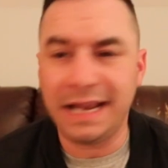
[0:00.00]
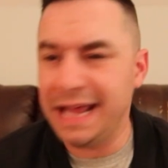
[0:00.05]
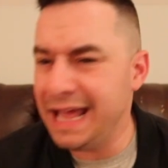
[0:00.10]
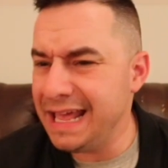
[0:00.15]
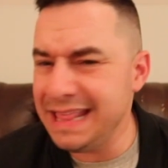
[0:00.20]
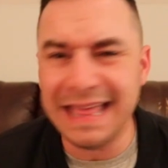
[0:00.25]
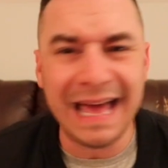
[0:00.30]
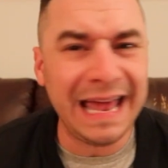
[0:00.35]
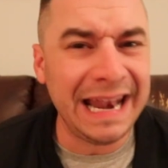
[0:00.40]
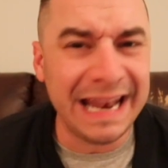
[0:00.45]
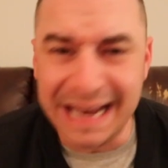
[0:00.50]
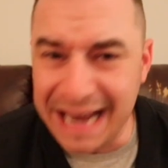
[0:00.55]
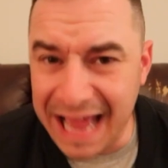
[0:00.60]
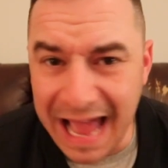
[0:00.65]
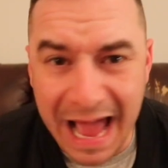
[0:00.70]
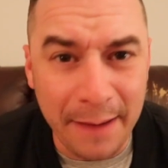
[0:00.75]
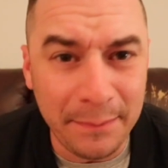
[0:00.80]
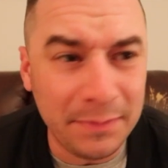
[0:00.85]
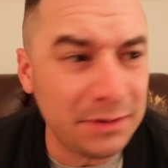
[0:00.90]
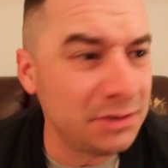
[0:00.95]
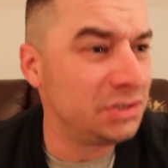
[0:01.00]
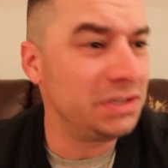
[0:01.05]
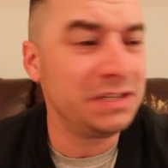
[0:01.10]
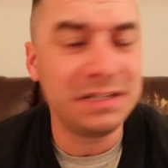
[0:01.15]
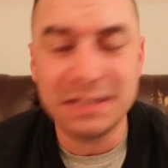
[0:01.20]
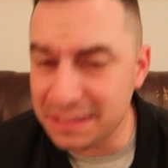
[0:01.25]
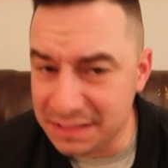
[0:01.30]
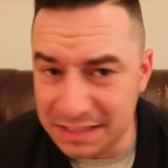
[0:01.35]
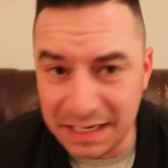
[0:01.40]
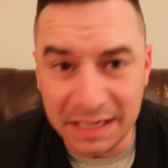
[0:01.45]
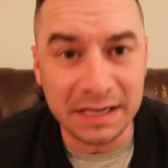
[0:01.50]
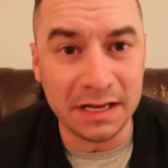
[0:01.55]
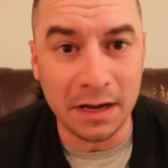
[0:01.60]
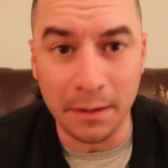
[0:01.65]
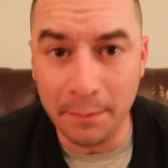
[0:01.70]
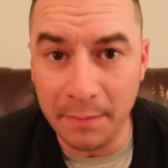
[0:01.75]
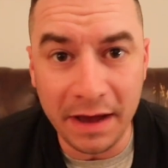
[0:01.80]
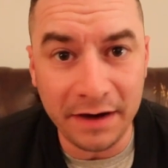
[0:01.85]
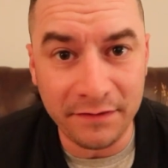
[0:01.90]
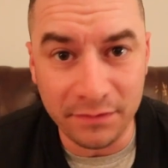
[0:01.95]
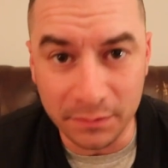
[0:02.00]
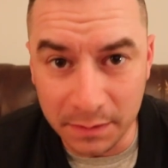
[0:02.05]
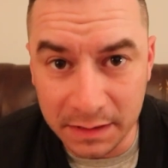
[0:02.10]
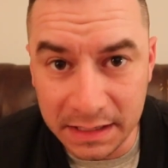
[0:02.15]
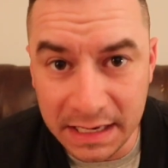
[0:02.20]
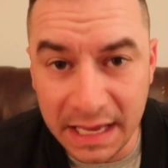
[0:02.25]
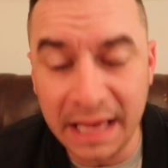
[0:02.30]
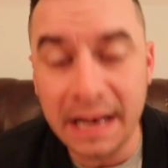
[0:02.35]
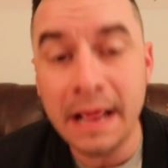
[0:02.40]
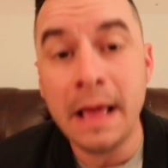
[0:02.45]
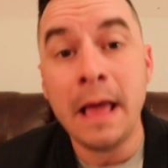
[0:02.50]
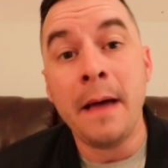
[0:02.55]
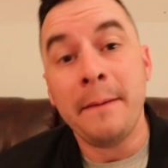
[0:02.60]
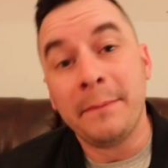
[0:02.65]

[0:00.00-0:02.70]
hey, that didn't happen. Jesus didn't come back from the dead.